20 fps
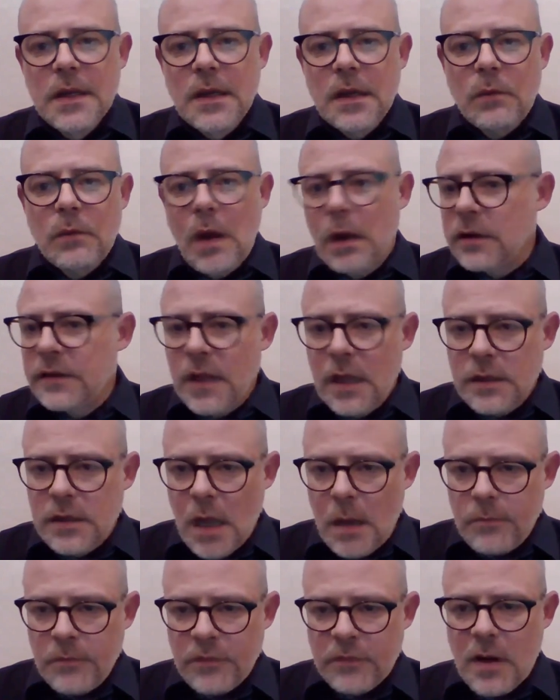Where did they
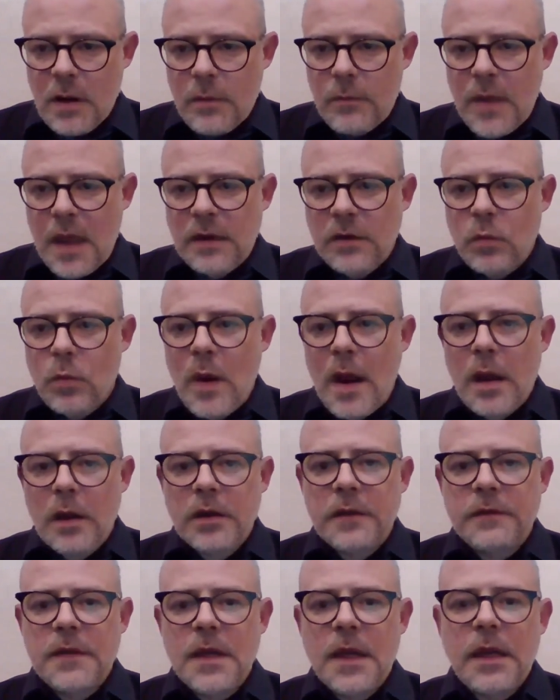come from and where
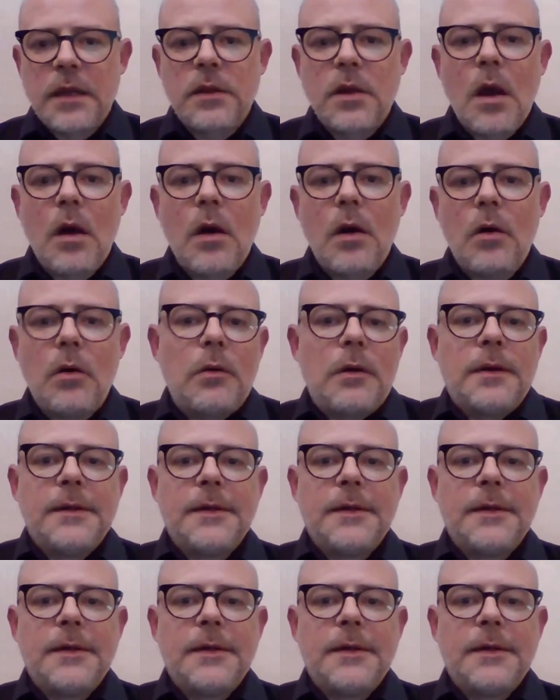did they go?